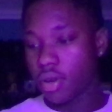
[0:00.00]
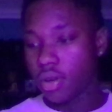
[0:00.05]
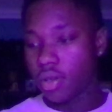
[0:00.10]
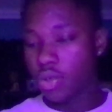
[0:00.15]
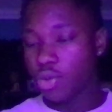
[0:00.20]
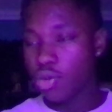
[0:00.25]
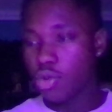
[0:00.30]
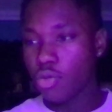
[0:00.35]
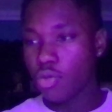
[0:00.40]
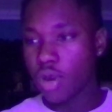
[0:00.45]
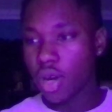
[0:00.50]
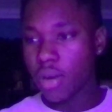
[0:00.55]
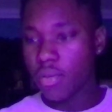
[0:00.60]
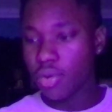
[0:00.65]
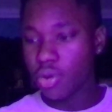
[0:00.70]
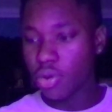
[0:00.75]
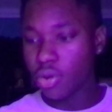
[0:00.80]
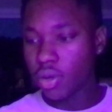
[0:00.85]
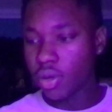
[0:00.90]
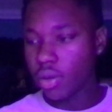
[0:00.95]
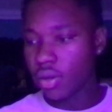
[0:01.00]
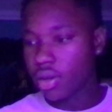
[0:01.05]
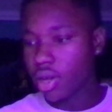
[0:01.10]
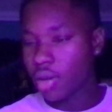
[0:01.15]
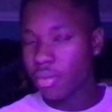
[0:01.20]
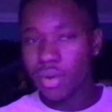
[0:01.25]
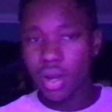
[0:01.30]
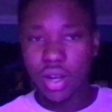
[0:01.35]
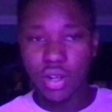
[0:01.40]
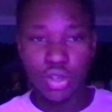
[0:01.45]
doing what I'm doing.
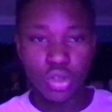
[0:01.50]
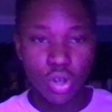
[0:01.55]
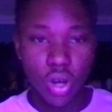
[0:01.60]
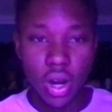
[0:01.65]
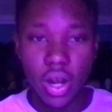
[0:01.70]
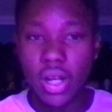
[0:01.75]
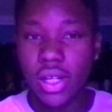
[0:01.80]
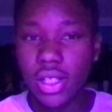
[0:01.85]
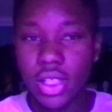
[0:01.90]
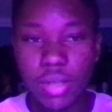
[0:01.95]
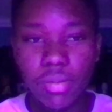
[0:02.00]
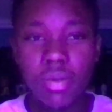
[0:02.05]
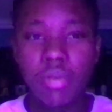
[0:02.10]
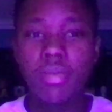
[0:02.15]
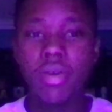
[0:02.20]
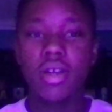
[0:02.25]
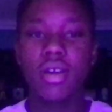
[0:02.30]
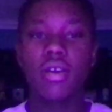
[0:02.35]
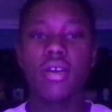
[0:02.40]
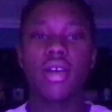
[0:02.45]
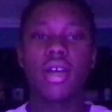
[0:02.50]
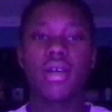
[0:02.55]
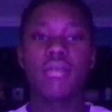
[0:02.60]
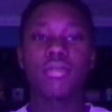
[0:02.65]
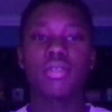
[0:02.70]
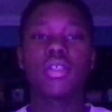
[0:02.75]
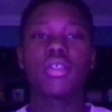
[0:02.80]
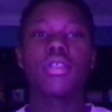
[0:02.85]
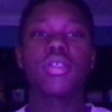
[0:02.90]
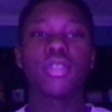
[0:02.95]
I'm not trying to be better. I'm
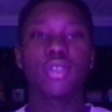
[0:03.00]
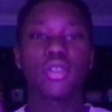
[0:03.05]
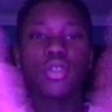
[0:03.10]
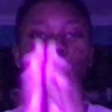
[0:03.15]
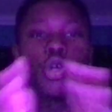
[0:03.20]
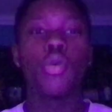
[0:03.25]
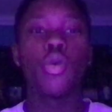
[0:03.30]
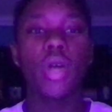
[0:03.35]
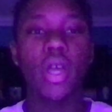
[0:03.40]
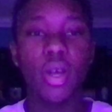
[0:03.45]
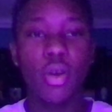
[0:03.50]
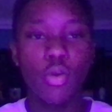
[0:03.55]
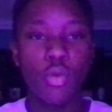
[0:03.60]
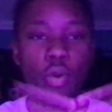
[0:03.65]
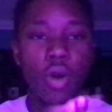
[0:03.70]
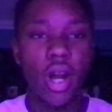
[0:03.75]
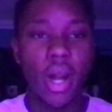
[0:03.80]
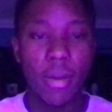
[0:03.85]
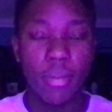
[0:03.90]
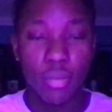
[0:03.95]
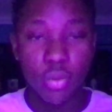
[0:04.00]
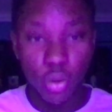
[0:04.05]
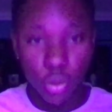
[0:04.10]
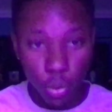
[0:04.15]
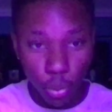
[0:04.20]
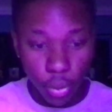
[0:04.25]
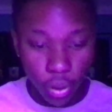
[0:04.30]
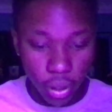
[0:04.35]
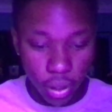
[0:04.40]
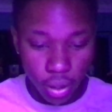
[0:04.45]
just doing what I'm
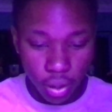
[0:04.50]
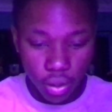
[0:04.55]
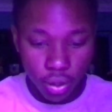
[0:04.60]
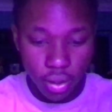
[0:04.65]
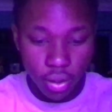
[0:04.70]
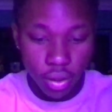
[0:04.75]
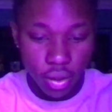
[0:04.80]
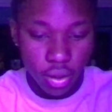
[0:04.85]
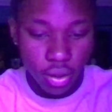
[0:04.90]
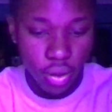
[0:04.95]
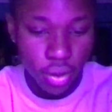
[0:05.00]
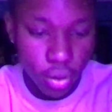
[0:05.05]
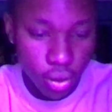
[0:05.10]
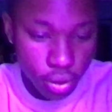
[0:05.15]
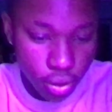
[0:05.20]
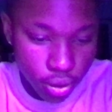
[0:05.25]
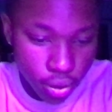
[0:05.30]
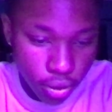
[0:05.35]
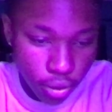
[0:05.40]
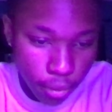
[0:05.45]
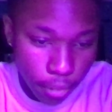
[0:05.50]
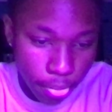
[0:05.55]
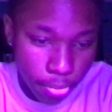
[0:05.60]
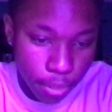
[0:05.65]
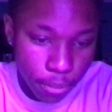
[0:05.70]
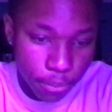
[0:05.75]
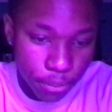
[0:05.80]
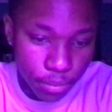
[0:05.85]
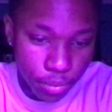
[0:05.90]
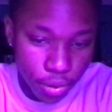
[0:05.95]
doing.
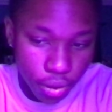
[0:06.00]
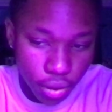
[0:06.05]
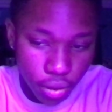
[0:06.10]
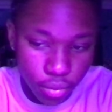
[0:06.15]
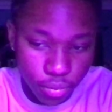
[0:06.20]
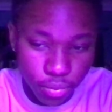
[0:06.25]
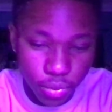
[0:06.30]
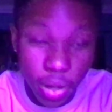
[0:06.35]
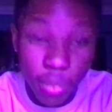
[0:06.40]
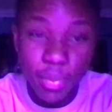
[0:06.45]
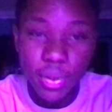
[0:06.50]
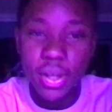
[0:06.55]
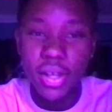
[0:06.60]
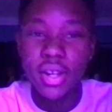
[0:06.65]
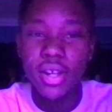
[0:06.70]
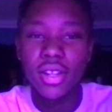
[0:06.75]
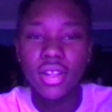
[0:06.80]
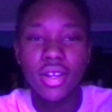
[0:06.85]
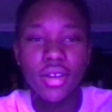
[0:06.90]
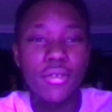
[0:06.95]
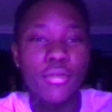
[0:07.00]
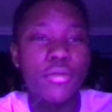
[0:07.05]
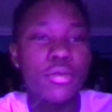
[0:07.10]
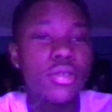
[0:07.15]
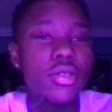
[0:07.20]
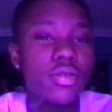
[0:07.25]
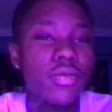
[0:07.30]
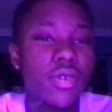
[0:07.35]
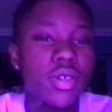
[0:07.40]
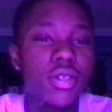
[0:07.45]
Yeah, I've been eating a lot of
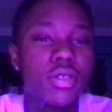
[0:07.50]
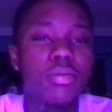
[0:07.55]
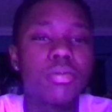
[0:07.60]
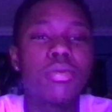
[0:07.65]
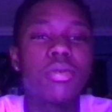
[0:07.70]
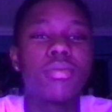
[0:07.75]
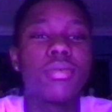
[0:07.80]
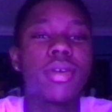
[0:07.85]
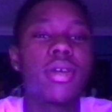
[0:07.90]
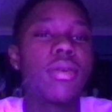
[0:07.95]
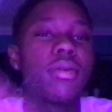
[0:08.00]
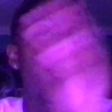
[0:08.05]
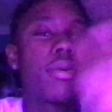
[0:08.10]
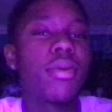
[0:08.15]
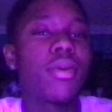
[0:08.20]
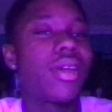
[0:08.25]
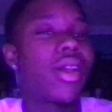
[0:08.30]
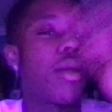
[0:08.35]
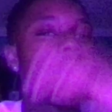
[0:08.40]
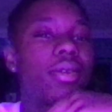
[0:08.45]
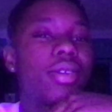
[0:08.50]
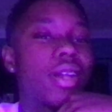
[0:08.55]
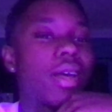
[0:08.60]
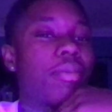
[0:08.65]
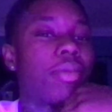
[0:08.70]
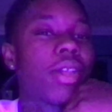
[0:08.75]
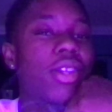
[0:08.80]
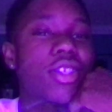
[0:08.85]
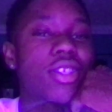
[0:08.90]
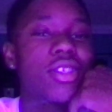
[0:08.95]
fruits and vegetables, man. And I'm not, I'm
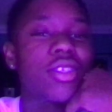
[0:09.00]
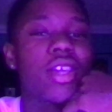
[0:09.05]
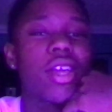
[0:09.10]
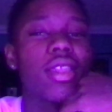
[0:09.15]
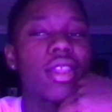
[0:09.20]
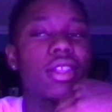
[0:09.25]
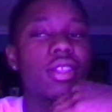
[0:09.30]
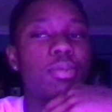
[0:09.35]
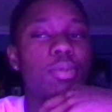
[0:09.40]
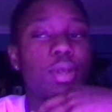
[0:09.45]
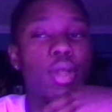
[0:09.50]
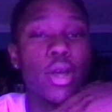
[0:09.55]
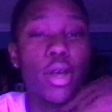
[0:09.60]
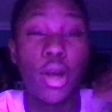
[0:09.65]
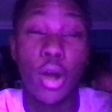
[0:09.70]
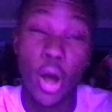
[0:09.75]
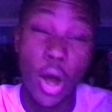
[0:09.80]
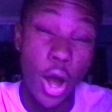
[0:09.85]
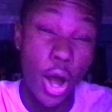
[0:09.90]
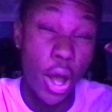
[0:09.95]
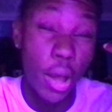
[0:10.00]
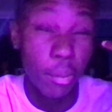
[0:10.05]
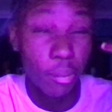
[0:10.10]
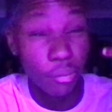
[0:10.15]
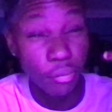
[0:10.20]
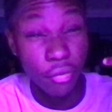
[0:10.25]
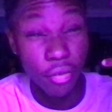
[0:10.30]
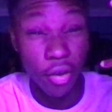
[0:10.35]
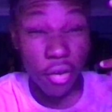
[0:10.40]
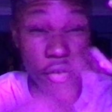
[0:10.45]
not just saying that to be like I'm